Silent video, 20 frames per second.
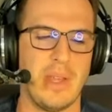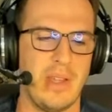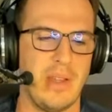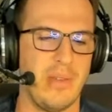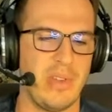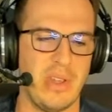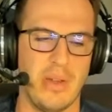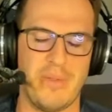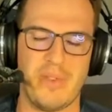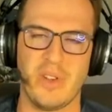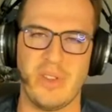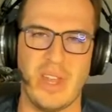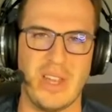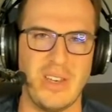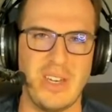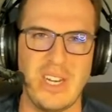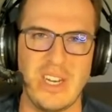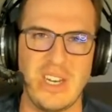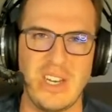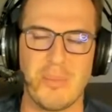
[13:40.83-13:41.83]
If they
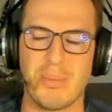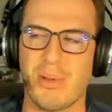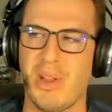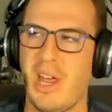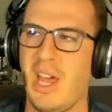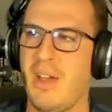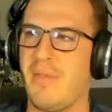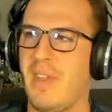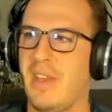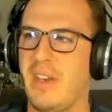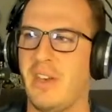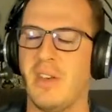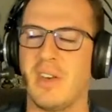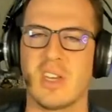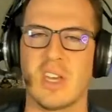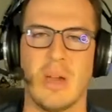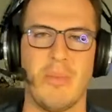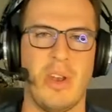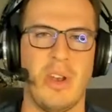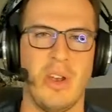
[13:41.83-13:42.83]
need to play, if they need to
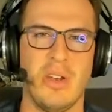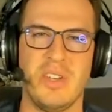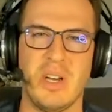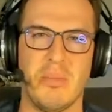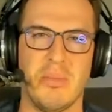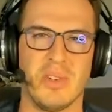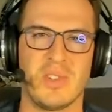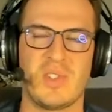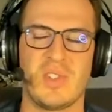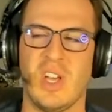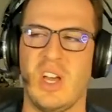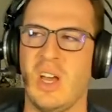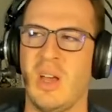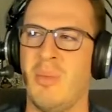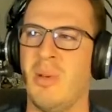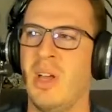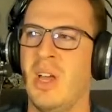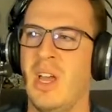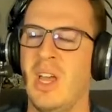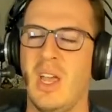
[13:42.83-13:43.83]
come in a double
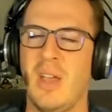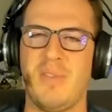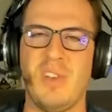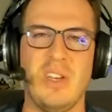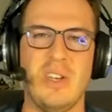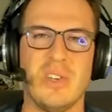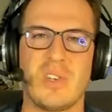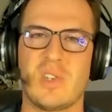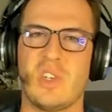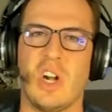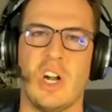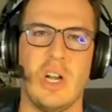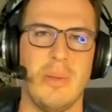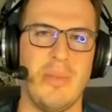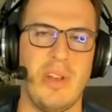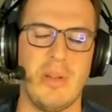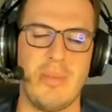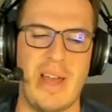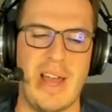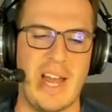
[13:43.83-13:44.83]
sub, if you need to start
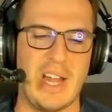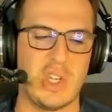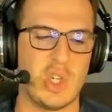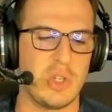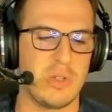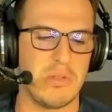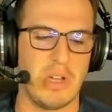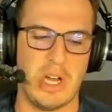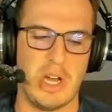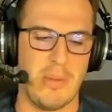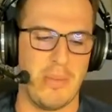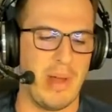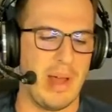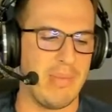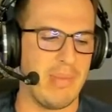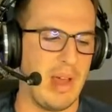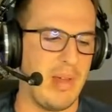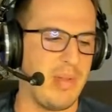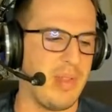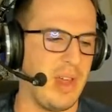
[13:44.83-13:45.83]
them in a match,
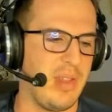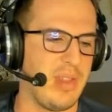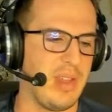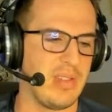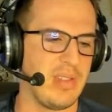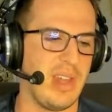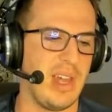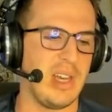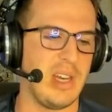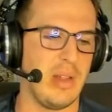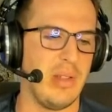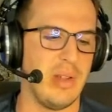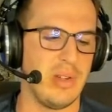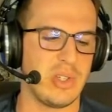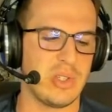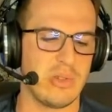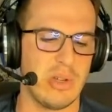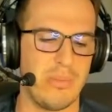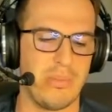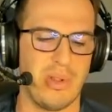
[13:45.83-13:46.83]
I think that any of
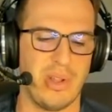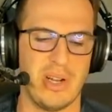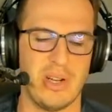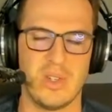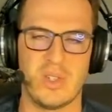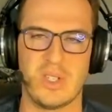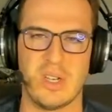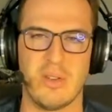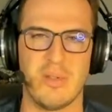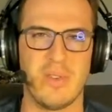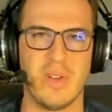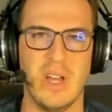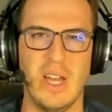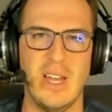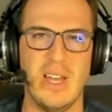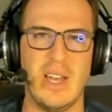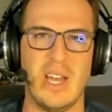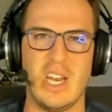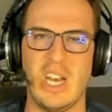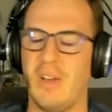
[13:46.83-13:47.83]
those three players have
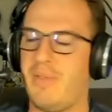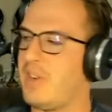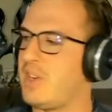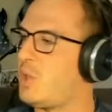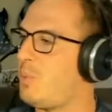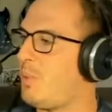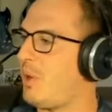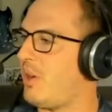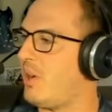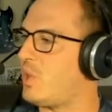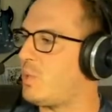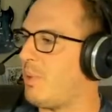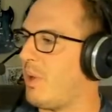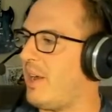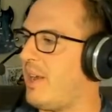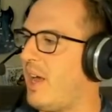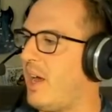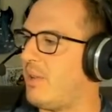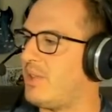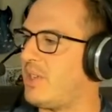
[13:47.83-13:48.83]
enough experience
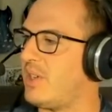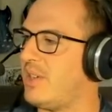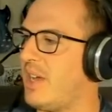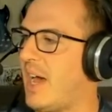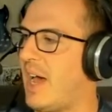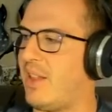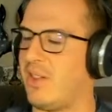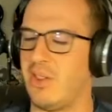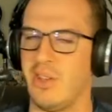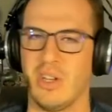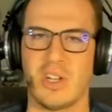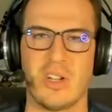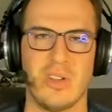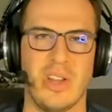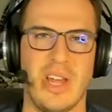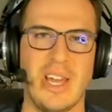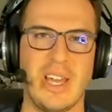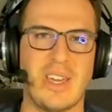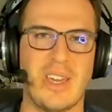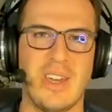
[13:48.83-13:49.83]
by now to not look
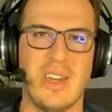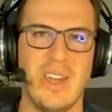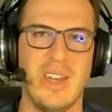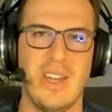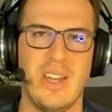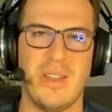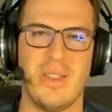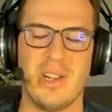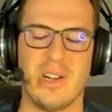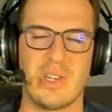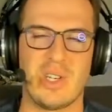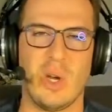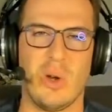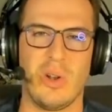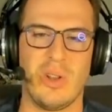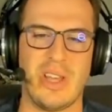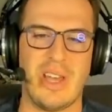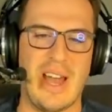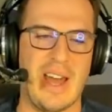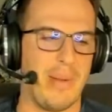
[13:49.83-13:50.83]
like they're
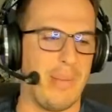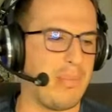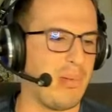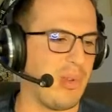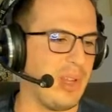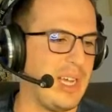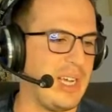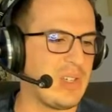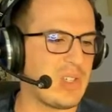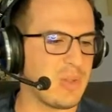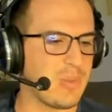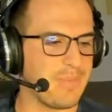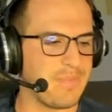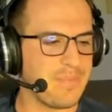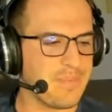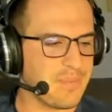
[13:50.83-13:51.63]
totally out of place.